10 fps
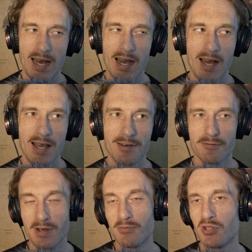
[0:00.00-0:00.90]

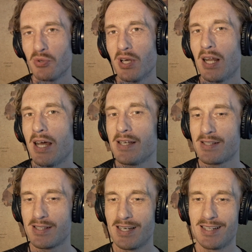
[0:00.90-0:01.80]
I've come to
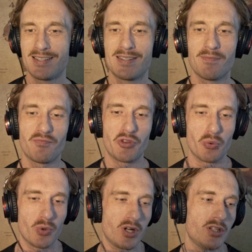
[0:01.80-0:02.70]
realize that the
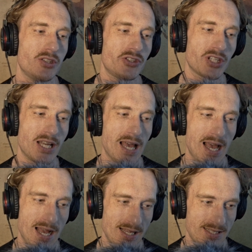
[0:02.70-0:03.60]
world
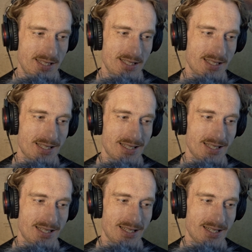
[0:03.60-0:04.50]
has
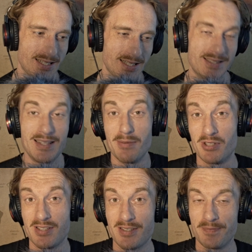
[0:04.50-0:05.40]
its
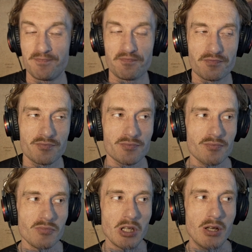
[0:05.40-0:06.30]
limits.
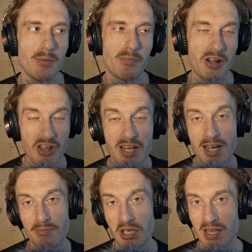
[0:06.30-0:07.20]
By that
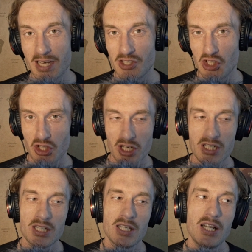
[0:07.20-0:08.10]
I mean there's
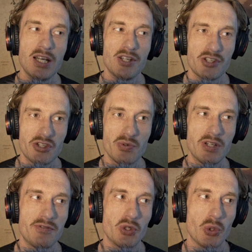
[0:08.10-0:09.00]
not
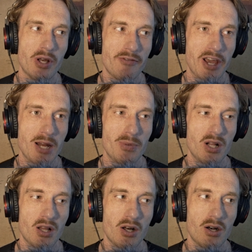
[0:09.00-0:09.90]
Street View
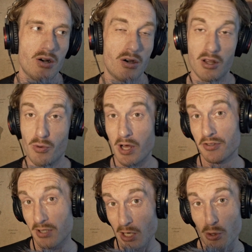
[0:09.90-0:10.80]
available all around
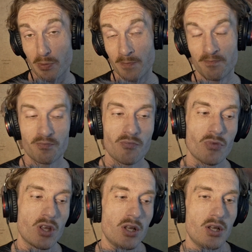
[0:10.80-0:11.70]
the globe.
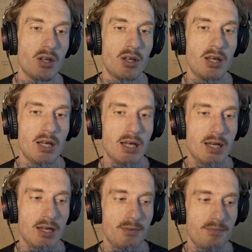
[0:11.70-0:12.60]

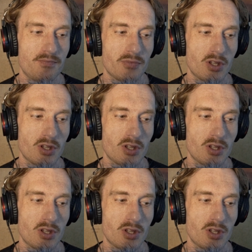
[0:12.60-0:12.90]
And